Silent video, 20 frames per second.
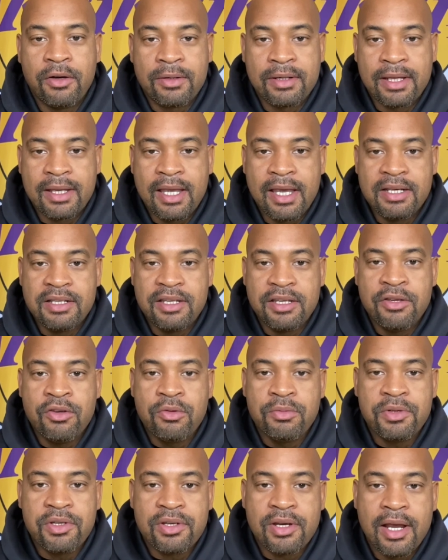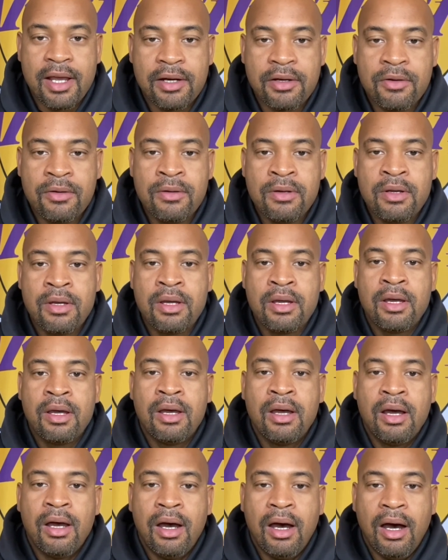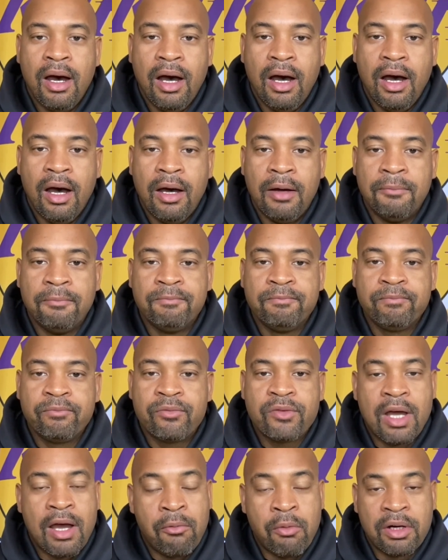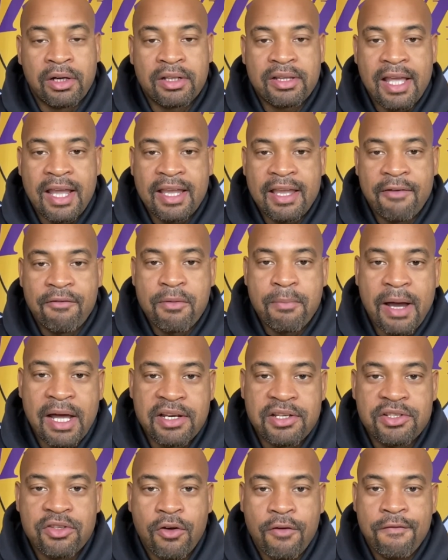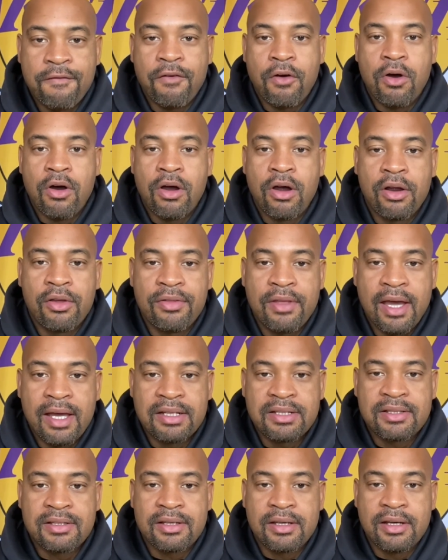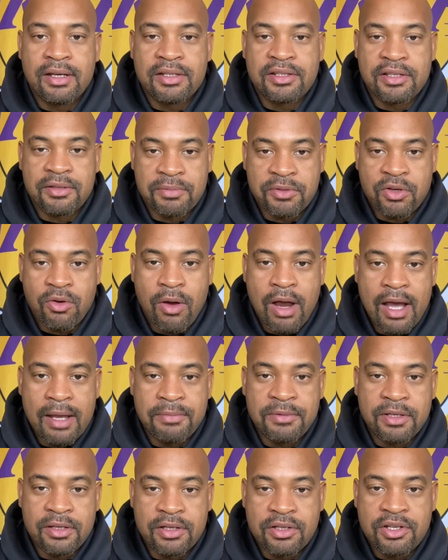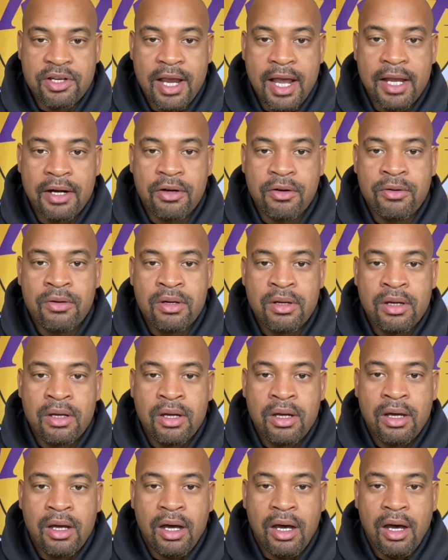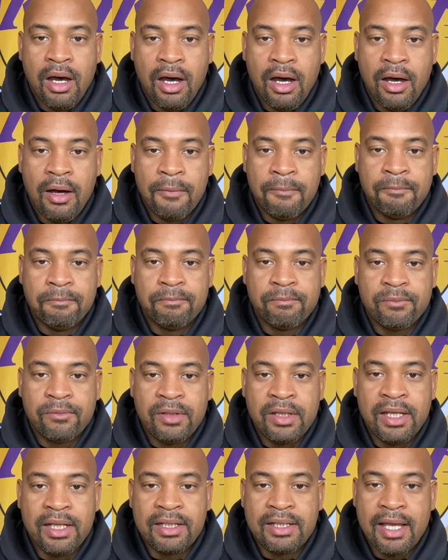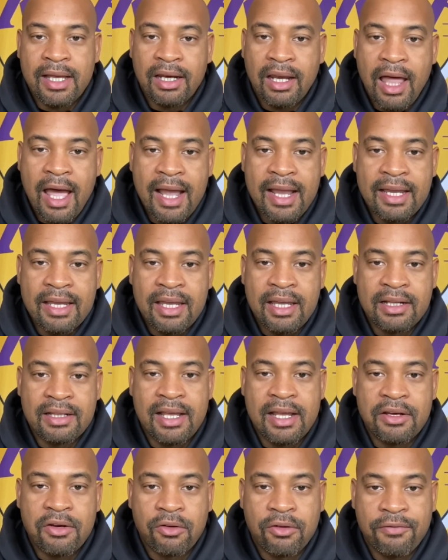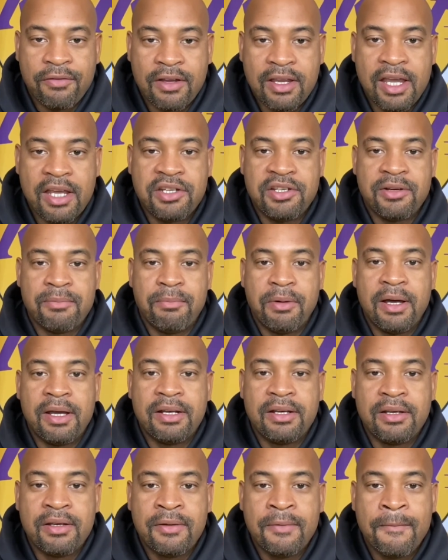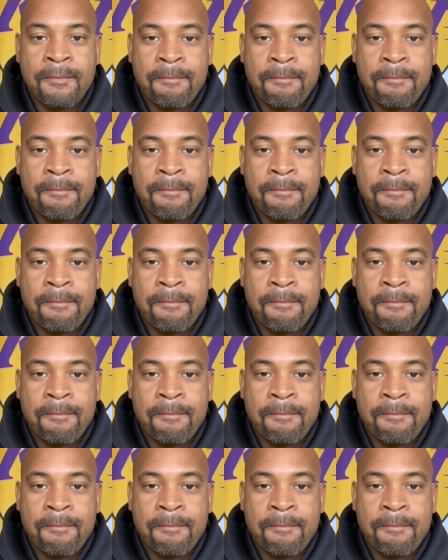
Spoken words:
on the KT Hoops channel. I want to thank everybody so far that's subscribed to the channel. Hit that like, hit that notification button.